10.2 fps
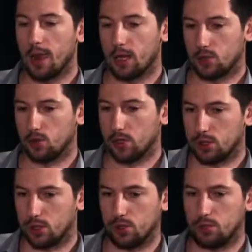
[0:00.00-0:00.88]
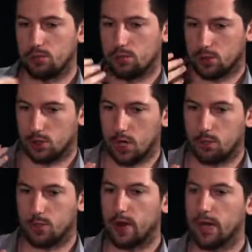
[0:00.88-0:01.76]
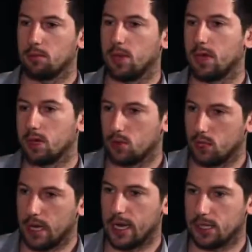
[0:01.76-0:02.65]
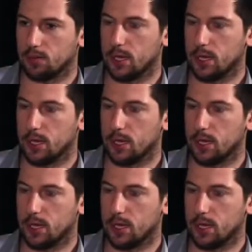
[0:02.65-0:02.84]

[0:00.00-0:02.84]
As soon as you start providing money to the asset